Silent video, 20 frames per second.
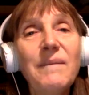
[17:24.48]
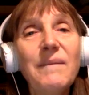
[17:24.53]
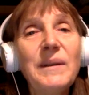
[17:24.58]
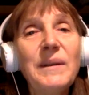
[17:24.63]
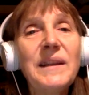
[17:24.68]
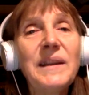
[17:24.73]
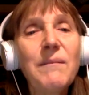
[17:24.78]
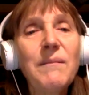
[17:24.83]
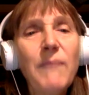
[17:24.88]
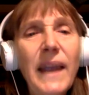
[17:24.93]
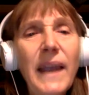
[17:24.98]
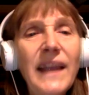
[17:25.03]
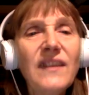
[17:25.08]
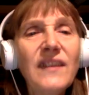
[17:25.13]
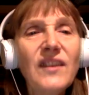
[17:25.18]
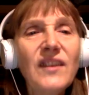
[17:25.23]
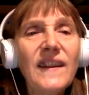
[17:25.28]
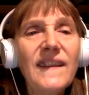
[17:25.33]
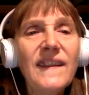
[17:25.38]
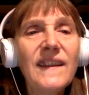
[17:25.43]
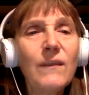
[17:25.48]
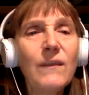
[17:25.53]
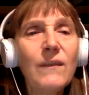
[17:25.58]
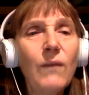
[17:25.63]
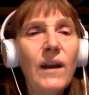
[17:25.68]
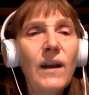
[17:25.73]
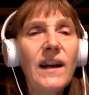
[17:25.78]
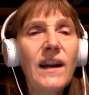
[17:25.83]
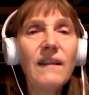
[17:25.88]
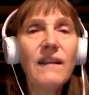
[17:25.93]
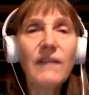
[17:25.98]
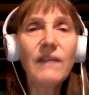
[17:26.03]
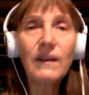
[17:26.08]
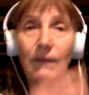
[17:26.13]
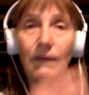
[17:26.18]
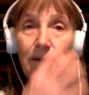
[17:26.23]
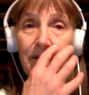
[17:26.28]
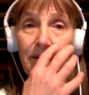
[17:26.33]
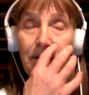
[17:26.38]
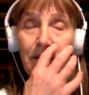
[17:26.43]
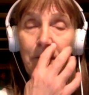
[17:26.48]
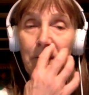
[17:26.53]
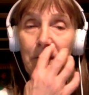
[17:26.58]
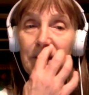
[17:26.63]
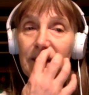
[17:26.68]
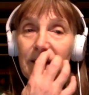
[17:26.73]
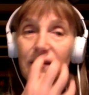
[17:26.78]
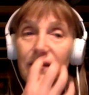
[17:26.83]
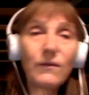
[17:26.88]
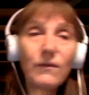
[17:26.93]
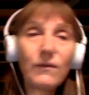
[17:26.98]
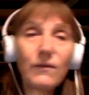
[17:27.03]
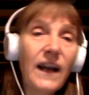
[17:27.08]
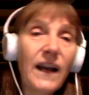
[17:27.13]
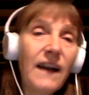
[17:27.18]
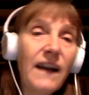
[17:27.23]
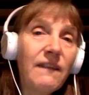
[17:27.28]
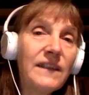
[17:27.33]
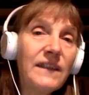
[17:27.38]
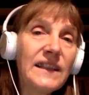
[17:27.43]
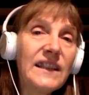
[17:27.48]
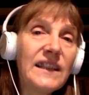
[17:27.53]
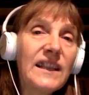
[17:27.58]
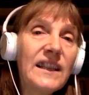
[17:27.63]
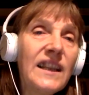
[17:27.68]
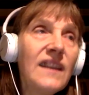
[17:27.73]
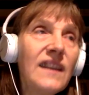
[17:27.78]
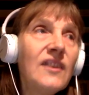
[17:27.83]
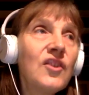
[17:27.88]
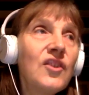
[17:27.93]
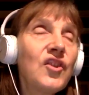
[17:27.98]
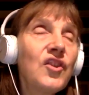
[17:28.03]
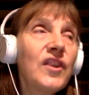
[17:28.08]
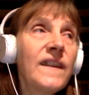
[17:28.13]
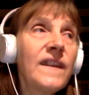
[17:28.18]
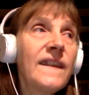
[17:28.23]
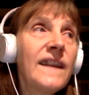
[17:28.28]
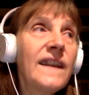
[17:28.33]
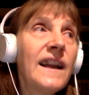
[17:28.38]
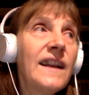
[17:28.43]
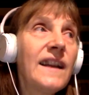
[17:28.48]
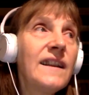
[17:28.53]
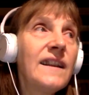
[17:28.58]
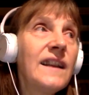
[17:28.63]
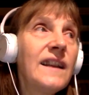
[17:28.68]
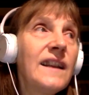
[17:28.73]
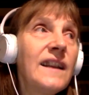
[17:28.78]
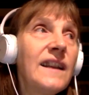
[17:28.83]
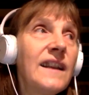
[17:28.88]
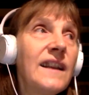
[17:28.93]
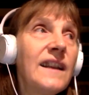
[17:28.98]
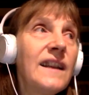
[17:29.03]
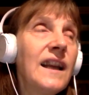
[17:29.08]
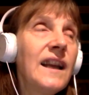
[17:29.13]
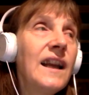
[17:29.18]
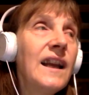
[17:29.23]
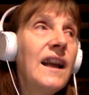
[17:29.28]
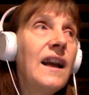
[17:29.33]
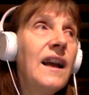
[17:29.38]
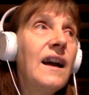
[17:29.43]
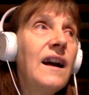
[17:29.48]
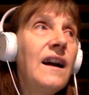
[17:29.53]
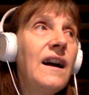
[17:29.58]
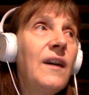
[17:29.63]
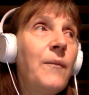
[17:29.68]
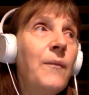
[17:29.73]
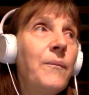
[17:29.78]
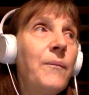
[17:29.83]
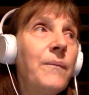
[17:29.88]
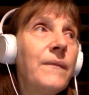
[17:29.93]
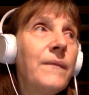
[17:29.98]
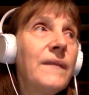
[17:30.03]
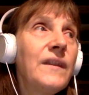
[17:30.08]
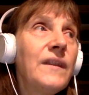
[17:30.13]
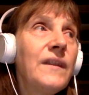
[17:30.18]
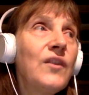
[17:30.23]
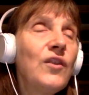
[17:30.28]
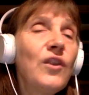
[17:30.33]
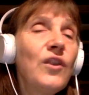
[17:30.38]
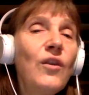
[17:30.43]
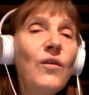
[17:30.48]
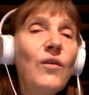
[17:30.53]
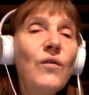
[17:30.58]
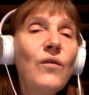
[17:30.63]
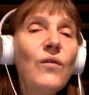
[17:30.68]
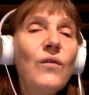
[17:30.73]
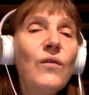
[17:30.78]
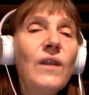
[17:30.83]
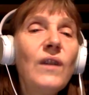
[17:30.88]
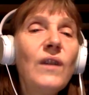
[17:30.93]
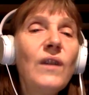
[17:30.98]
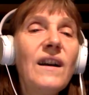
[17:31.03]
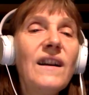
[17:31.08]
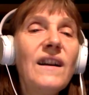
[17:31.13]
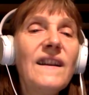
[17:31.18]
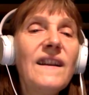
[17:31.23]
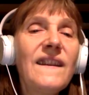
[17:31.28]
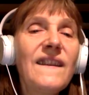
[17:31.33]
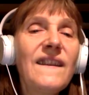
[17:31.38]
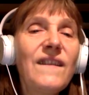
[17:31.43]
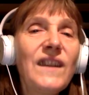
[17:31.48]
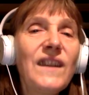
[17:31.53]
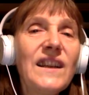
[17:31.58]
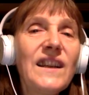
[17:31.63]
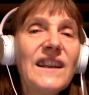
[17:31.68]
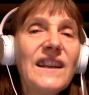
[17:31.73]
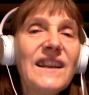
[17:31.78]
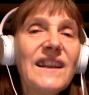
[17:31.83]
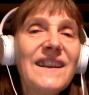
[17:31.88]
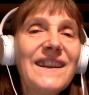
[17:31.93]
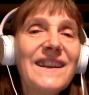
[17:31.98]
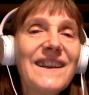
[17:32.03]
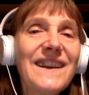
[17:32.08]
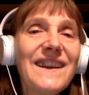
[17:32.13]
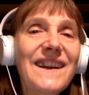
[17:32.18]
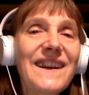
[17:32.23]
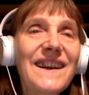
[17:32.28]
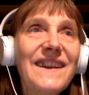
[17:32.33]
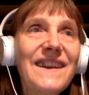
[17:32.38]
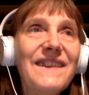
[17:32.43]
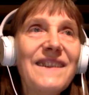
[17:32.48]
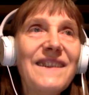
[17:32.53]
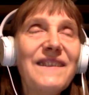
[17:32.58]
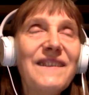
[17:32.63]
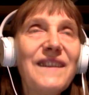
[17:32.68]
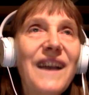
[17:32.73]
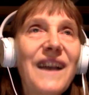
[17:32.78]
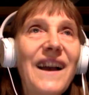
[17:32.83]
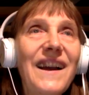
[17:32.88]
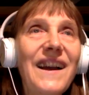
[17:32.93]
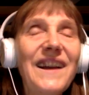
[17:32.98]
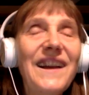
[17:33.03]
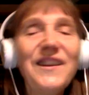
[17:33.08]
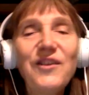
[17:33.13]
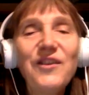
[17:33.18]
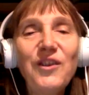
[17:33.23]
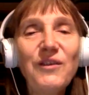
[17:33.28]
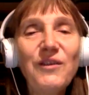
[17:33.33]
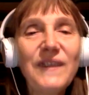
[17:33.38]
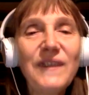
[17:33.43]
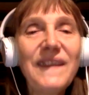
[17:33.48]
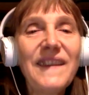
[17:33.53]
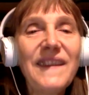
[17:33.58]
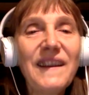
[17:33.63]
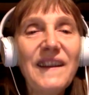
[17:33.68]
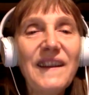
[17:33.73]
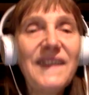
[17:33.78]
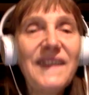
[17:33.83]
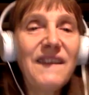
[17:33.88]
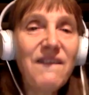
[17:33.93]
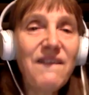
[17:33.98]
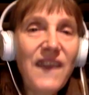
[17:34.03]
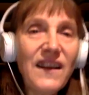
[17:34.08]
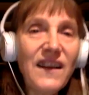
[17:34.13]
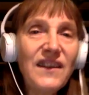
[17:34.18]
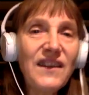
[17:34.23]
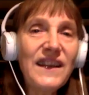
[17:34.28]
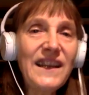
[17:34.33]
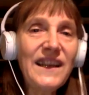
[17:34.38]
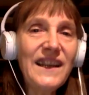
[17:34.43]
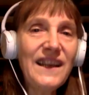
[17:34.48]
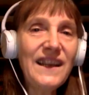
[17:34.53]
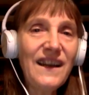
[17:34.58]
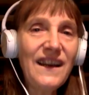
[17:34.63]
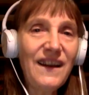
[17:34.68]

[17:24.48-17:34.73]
the main reason why we also wanted to have it in English is that you know, it's very I don't know, it's a very